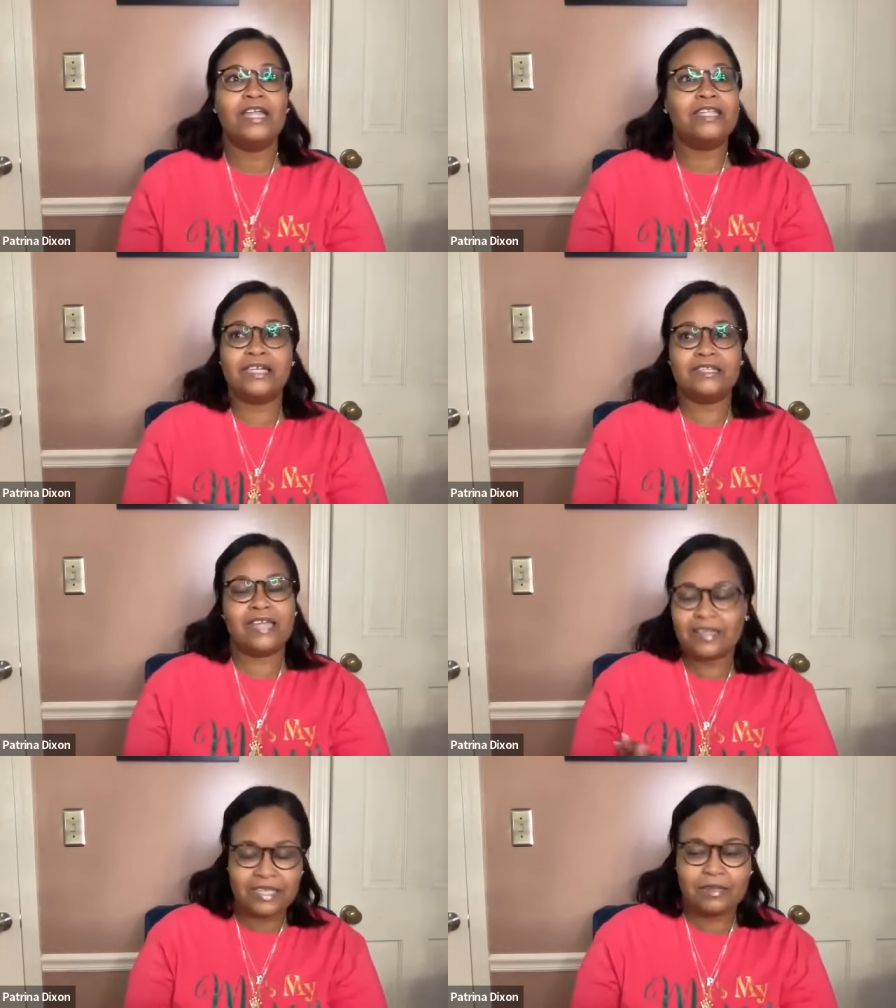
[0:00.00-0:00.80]
Doesn't
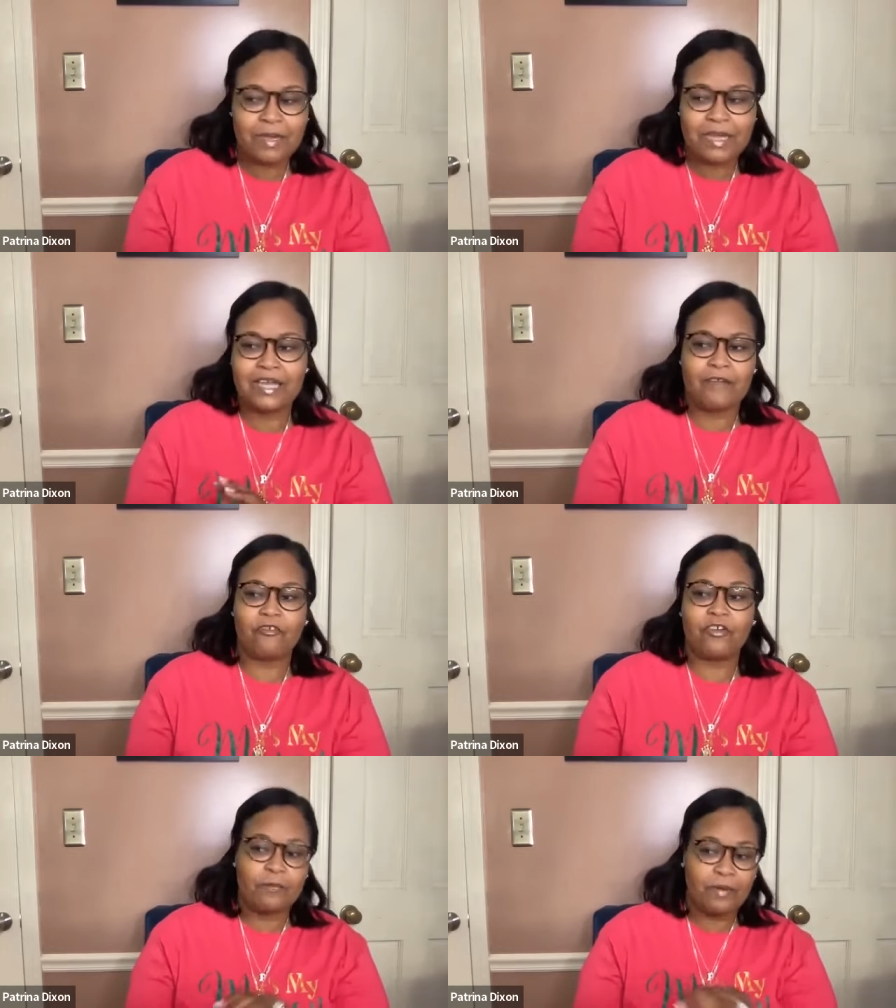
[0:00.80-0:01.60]
that doesn't mean debt
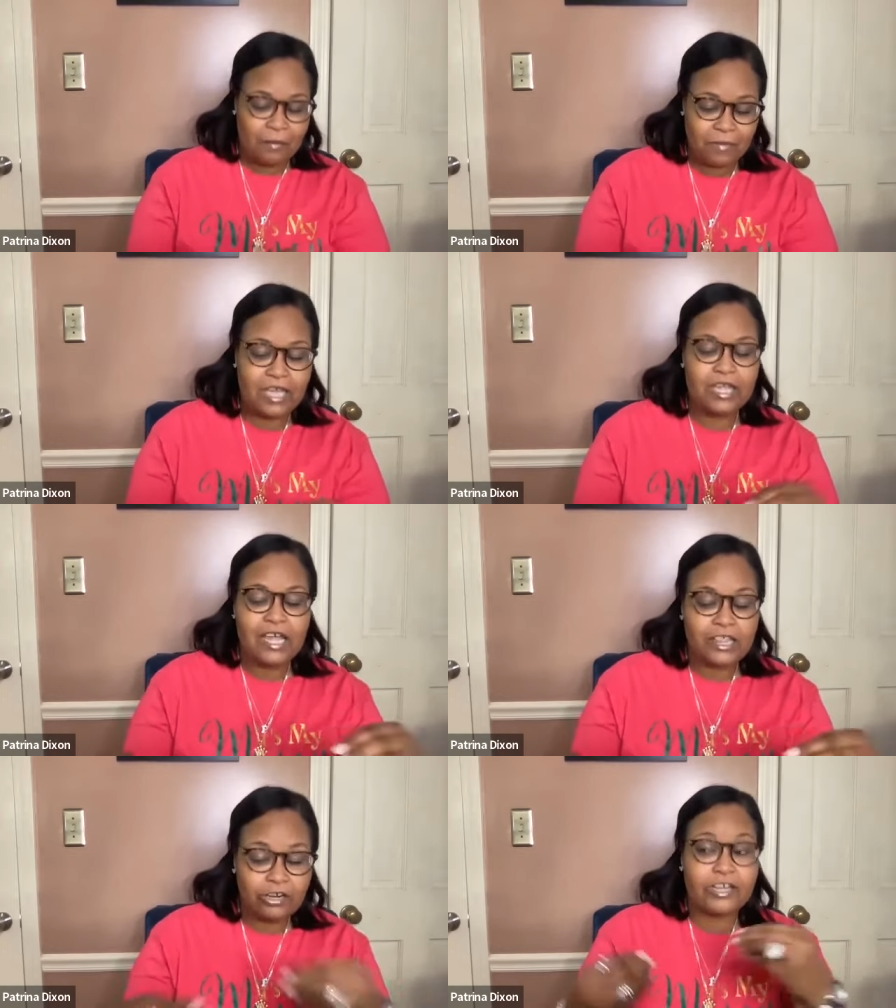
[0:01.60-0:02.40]
free, but I mean
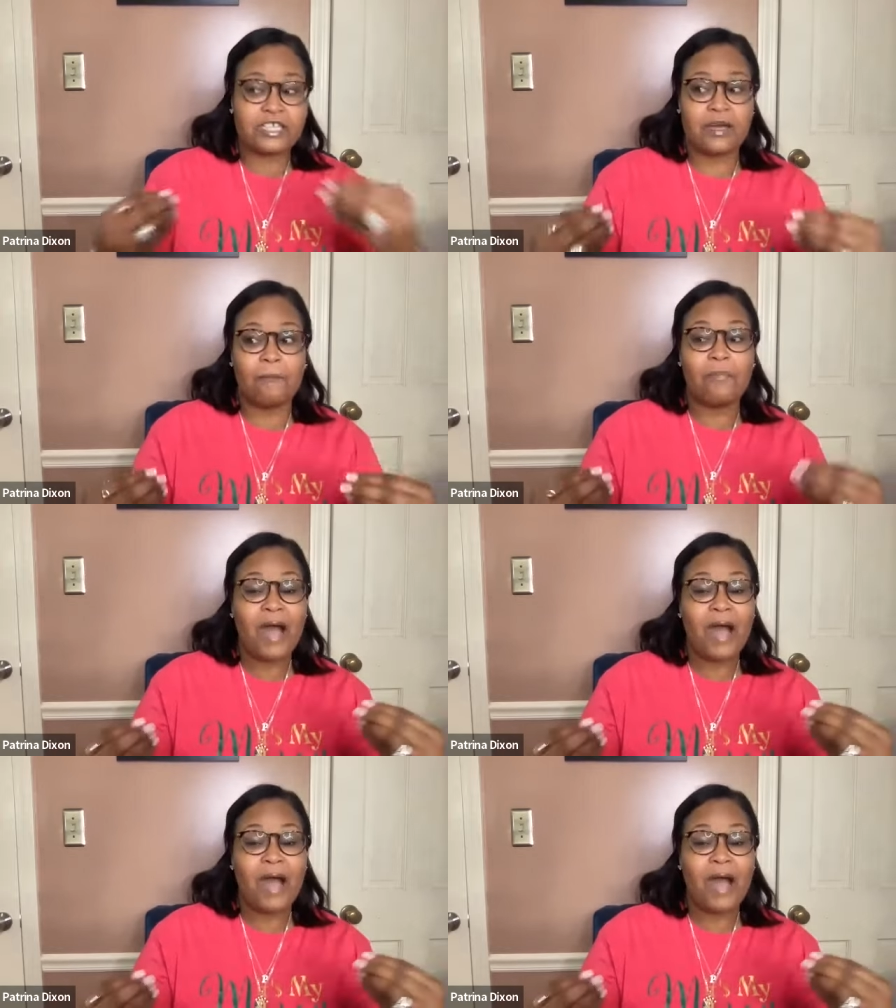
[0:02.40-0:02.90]
there is some